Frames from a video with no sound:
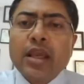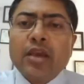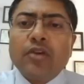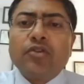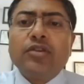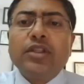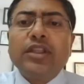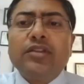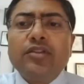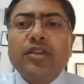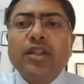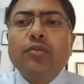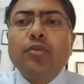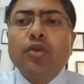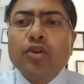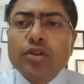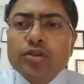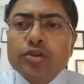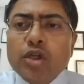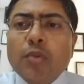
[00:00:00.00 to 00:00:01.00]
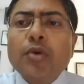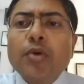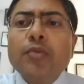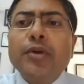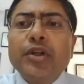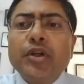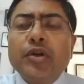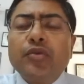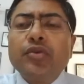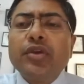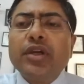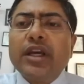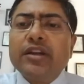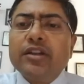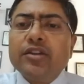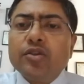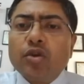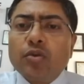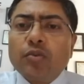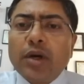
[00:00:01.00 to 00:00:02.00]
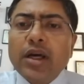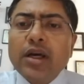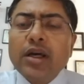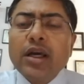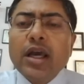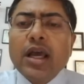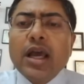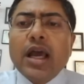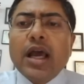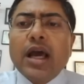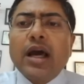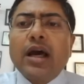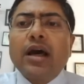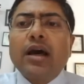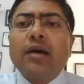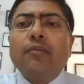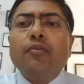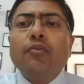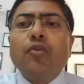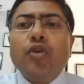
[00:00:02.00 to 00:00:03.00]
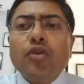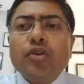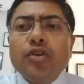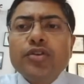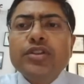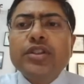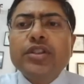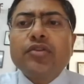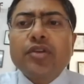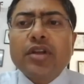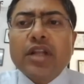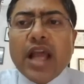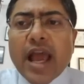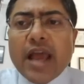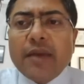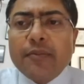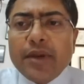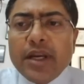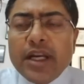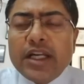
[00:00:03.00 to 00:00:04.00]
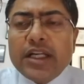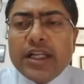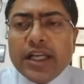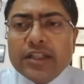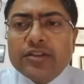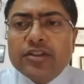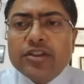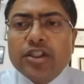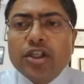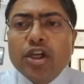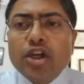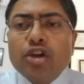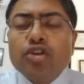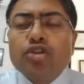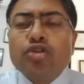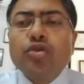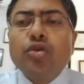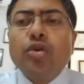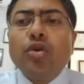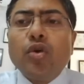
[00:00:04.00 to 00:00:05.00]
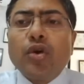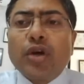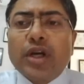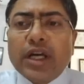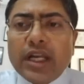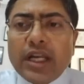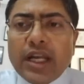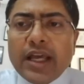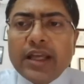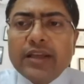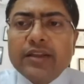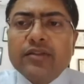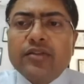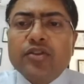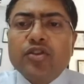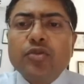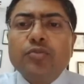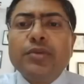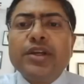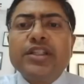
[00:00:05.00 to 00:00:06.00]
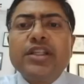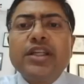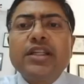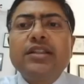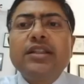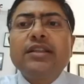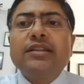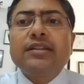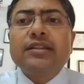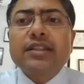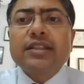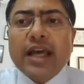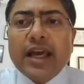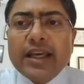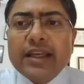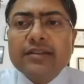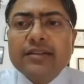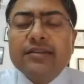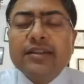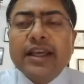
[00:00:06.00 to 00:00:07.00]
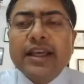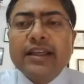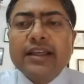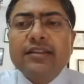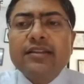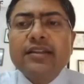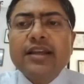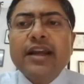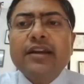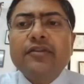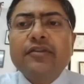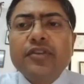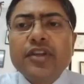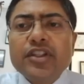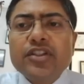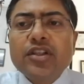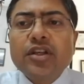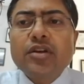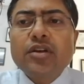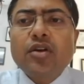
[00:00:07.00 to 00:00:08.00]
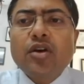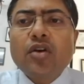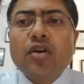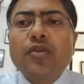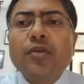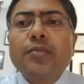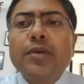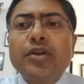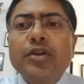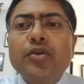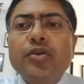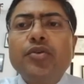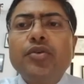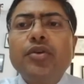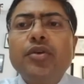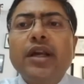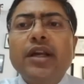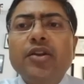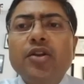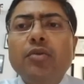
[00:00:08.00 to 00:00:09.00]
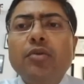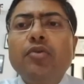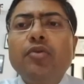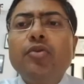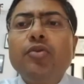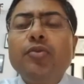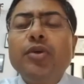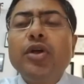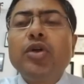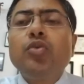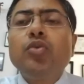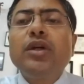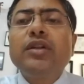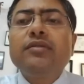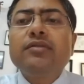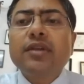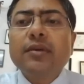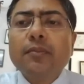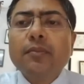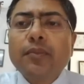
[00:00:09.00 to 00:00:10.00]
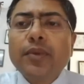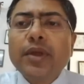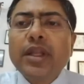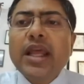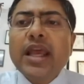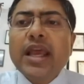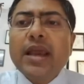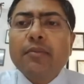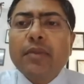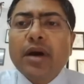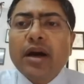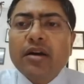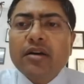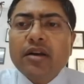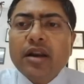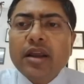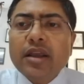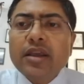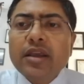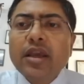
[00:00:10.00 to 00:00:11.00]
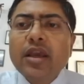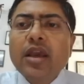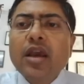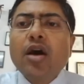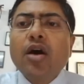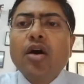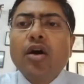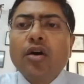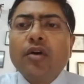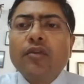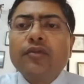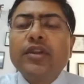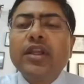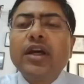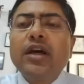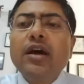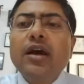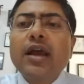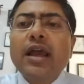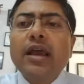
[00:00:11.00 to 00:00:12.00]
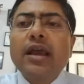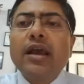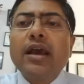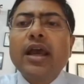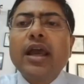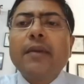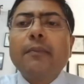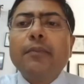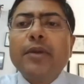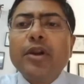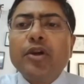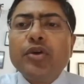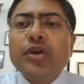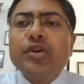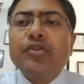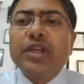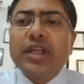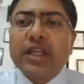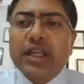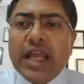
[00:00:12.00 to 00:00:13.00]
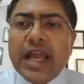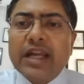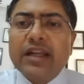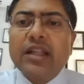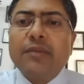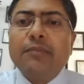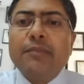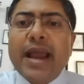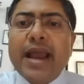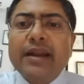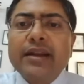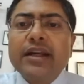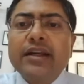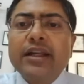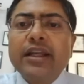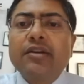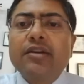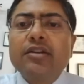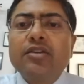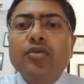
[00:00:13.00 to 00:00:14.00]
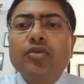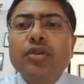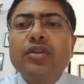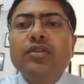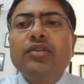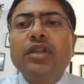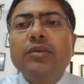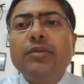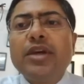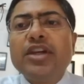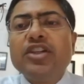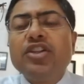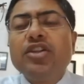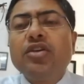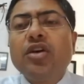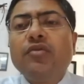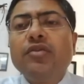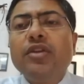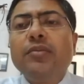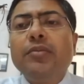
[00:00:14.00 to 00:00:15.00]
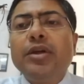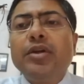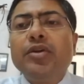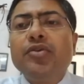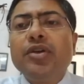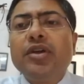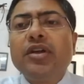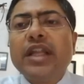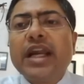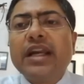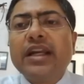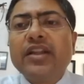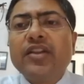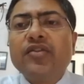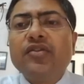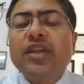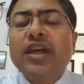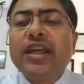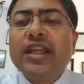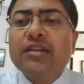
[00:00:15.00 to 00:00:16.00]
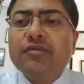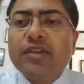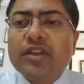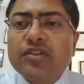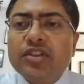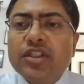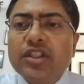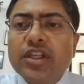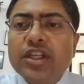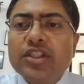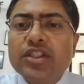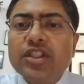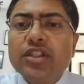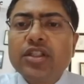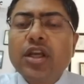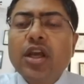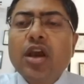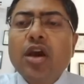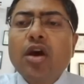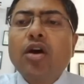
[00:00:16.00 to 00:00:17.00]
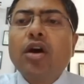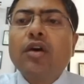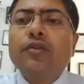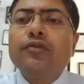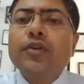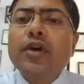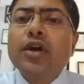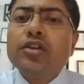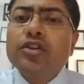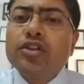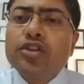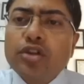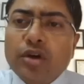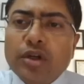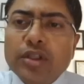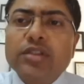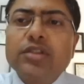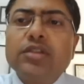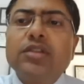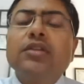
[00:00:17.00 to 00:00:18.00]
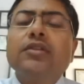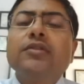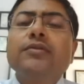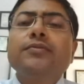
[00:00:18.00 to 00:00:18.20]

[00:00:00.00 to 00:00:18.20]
So this is the most common pituitary adenoma. Uh, most reliable test to localize, to measure the size, exact feature of a pituitary adenoma would be do a simple M R I of the pituitary gland. The magnetic resonance imaging of the pituitary gland is the investigation of choice.